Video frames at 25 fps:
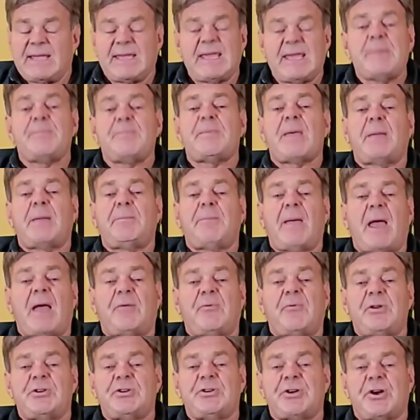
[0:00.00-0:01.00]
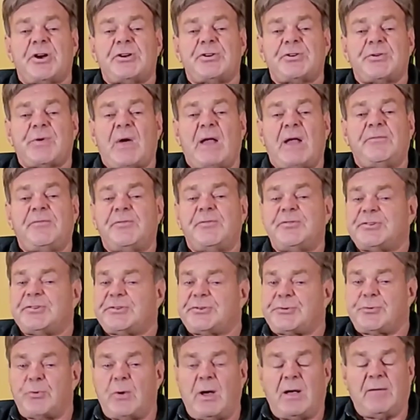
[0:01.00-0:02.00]
Keep that battery charger on for
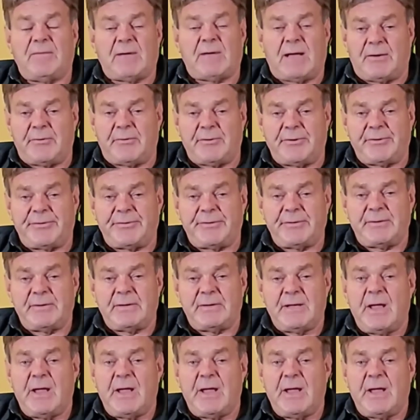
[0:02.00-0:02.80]
just 12 hours.